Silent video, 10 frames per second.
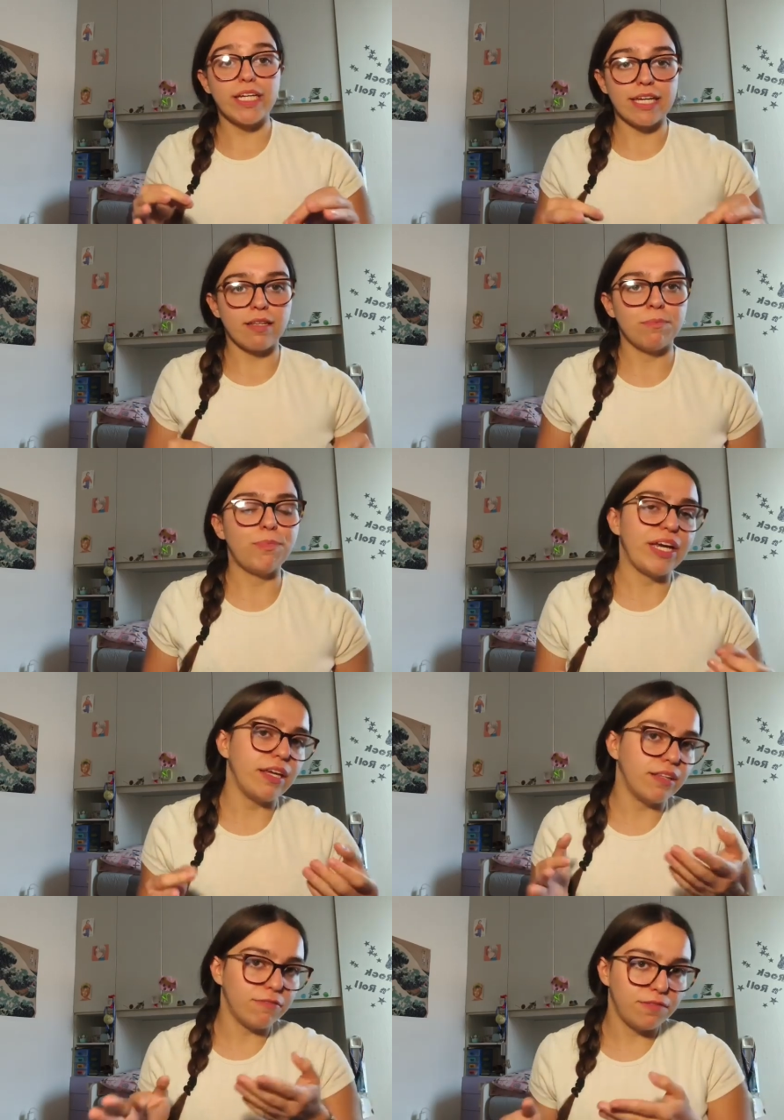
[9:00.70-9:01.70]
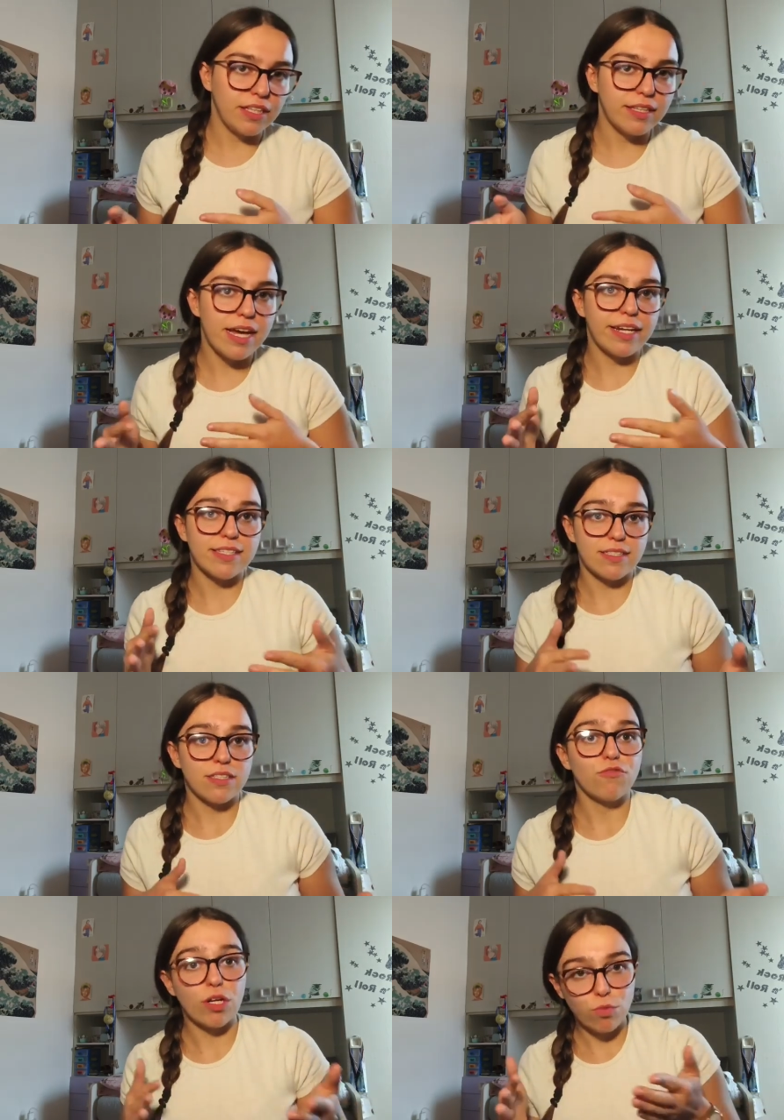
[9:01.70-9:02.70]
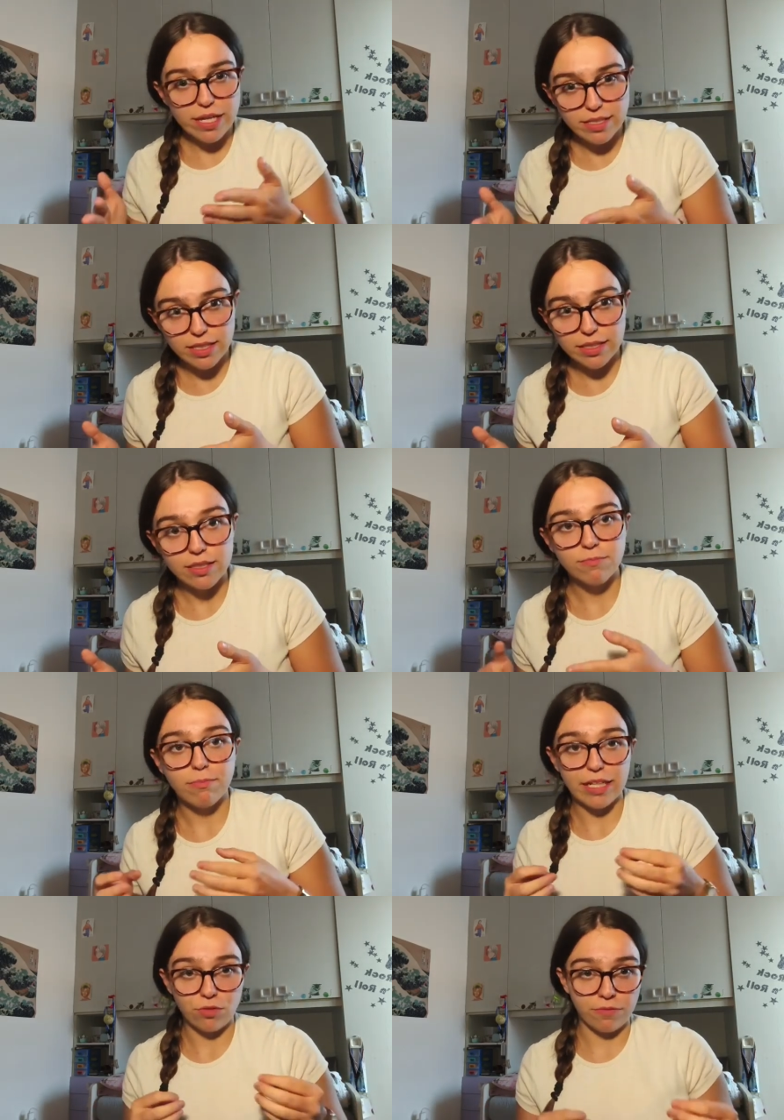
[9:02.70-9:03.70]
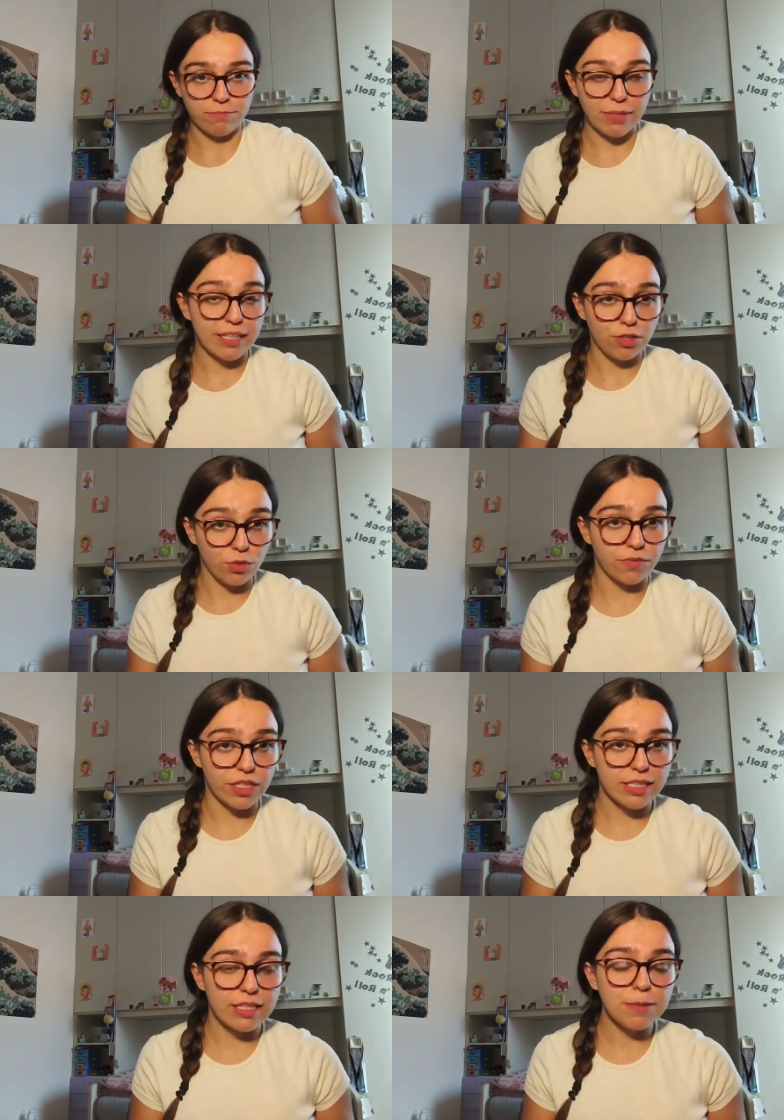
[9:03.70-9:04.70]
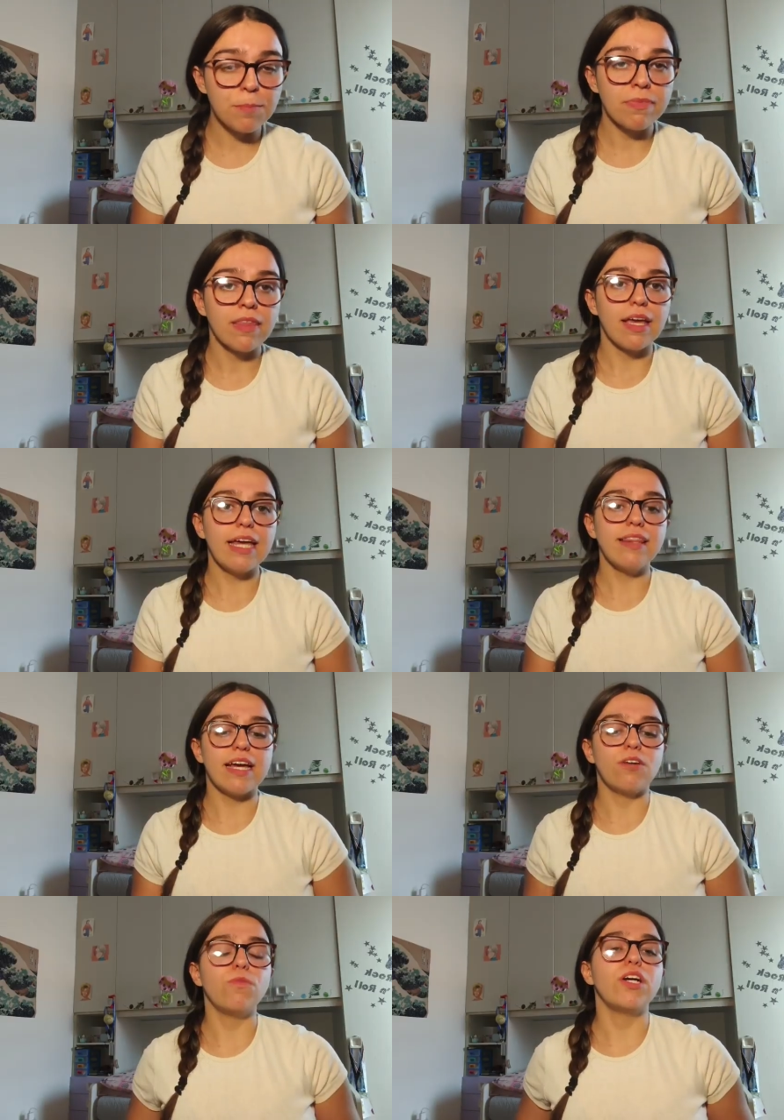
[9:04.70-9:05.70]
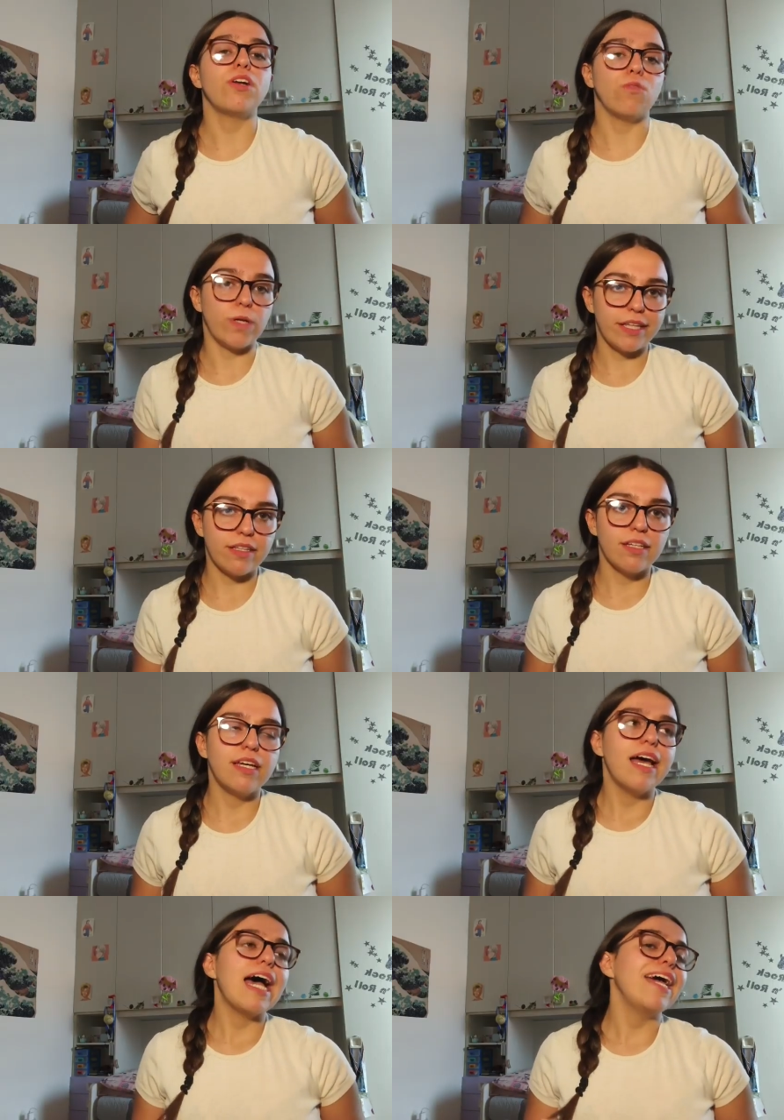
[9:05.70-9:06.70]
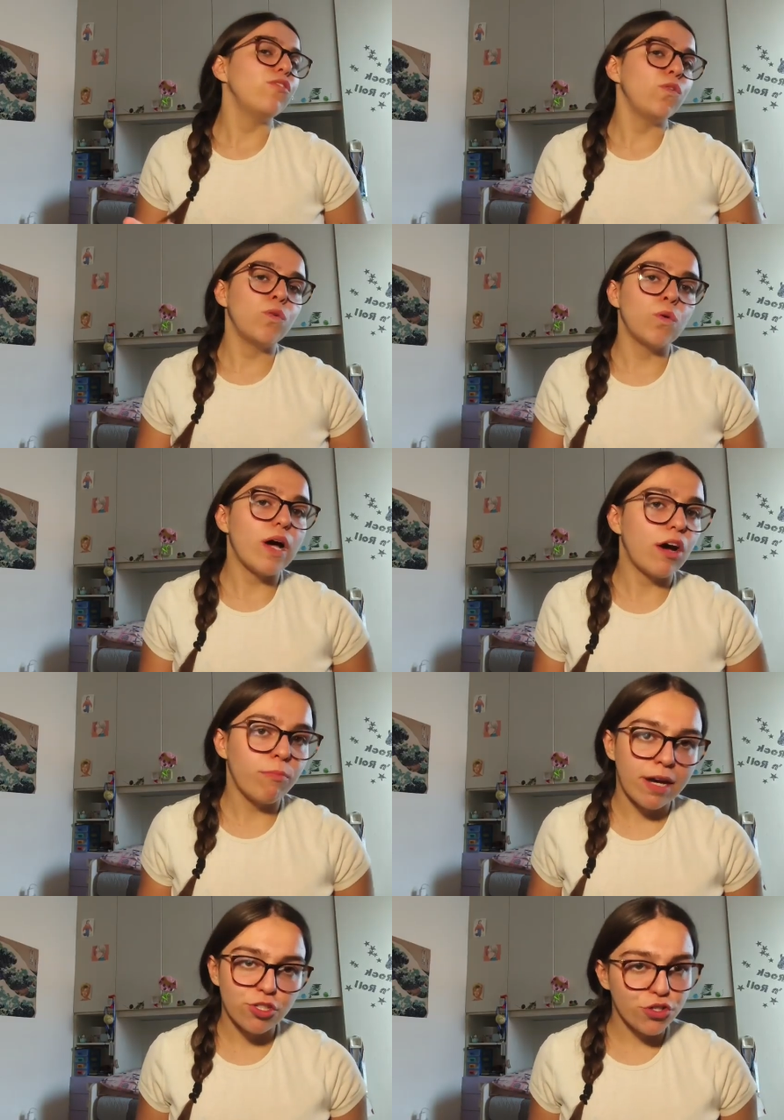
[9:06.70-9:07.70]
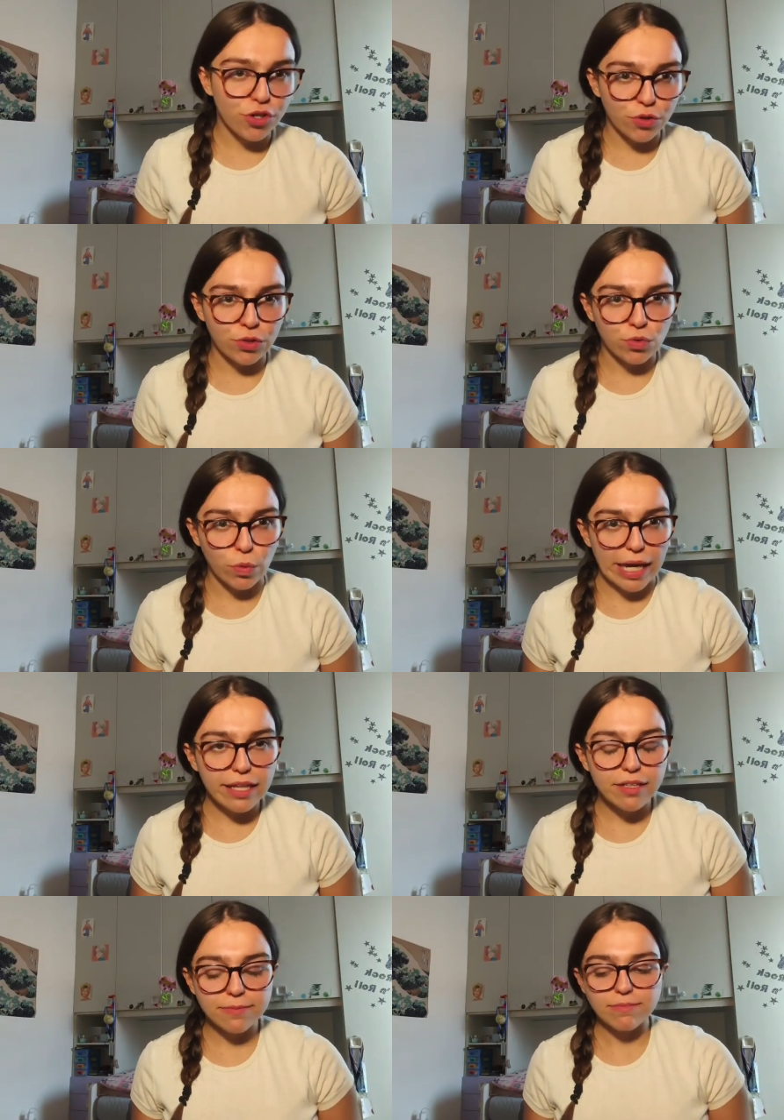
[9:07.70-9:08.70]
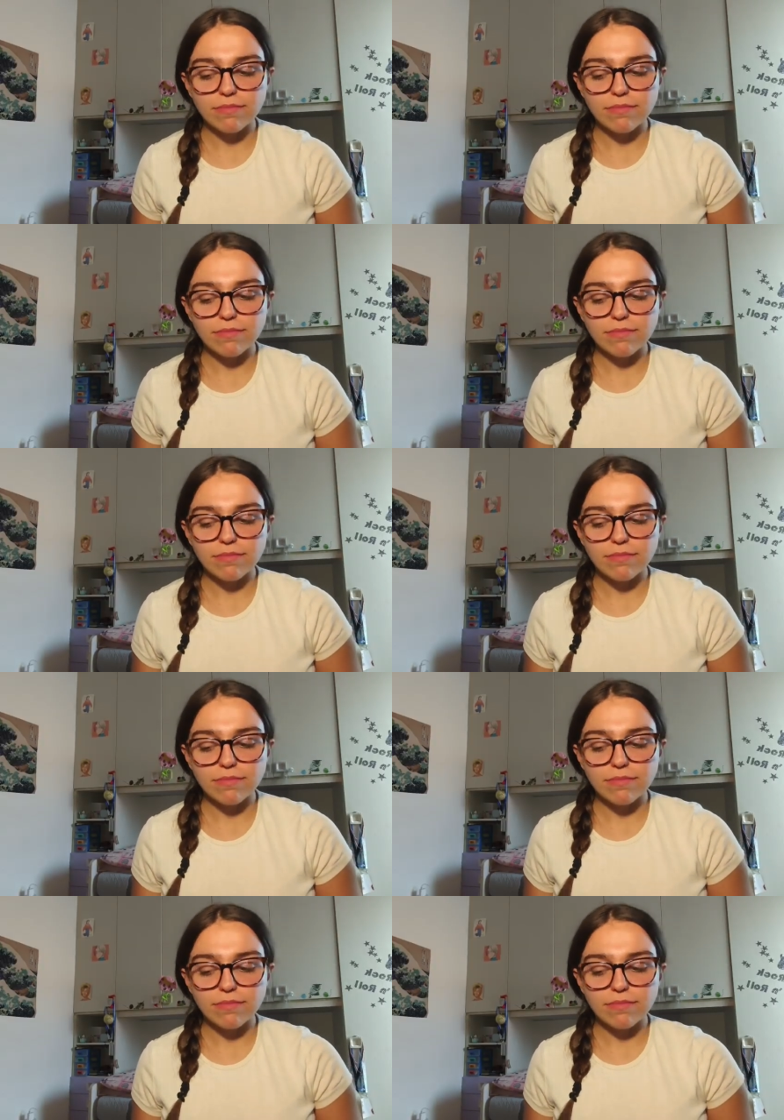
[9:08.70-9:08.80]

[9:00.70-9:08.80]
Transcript: We can pay the fee that is requested by the university, and then we're gonna wait. I don't know how much you're going to wait.